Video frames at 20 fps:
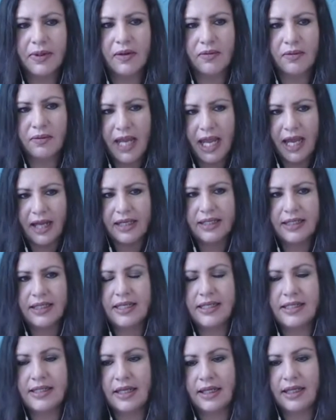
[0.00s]
But the
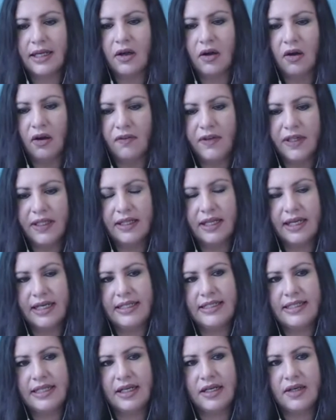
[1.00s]
reality is that the
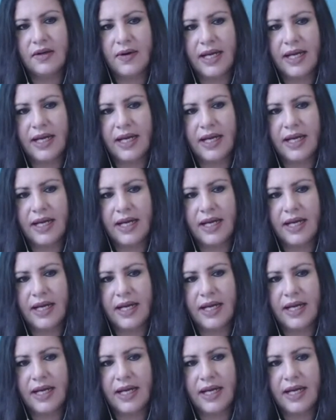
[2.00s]
COVID-19